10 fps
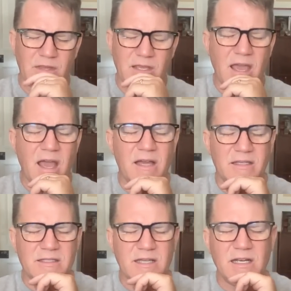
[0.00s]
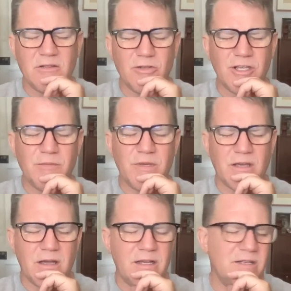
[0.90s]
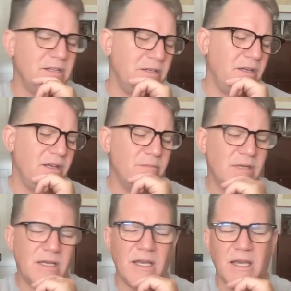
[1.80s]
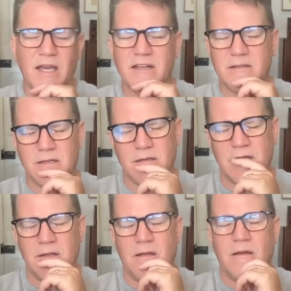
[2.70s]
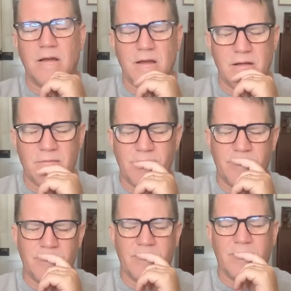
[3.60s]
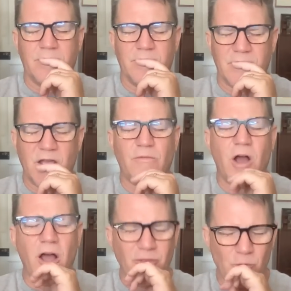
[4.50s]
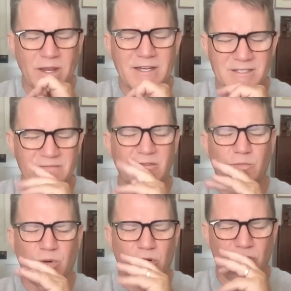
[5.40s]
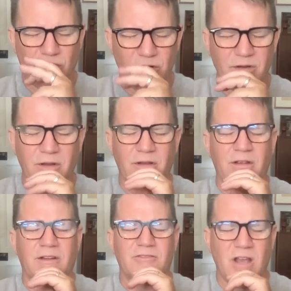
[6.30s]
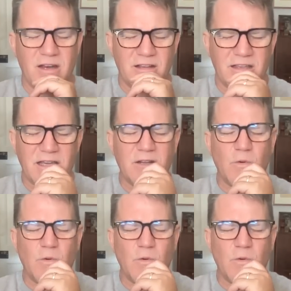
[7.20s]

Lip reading: Yeah. He's kind of looking behind him, and um, on the wings of the bird, trying to get